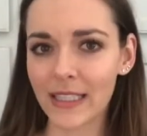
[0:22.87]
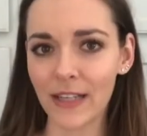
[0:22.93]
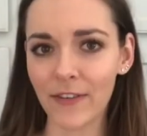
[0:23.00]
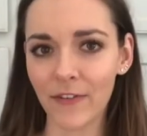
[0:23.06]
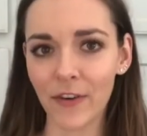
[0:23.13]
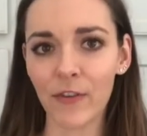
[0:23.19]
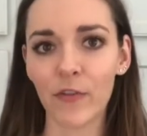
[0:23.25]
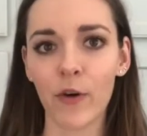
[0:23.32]

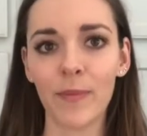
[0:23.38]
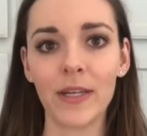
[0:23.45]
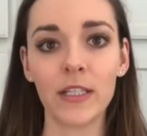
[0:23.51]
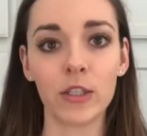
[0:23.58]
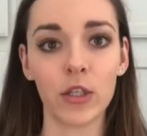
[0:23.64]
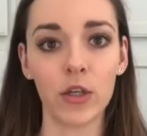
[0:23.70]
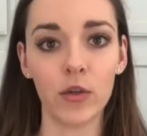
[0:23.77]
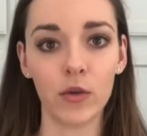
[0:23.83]
different from
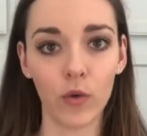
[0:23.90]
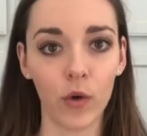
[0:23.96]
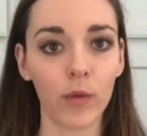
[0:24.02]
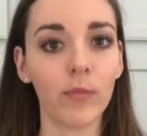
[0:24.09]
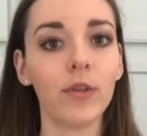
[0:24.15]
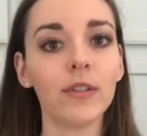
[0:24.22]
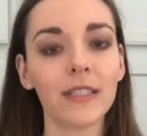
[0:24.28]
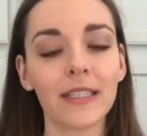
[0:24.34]
his
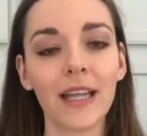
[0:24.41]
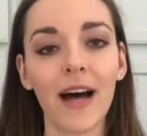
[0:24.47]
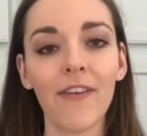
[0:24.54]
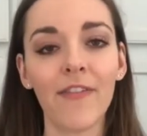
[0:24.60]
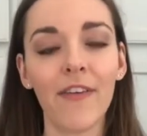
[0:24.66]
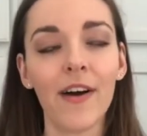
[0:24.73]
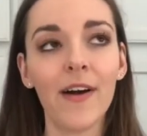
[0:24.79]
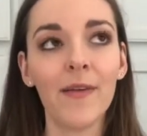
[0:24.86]
normal
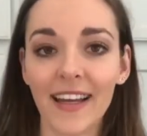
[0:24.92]
stuff,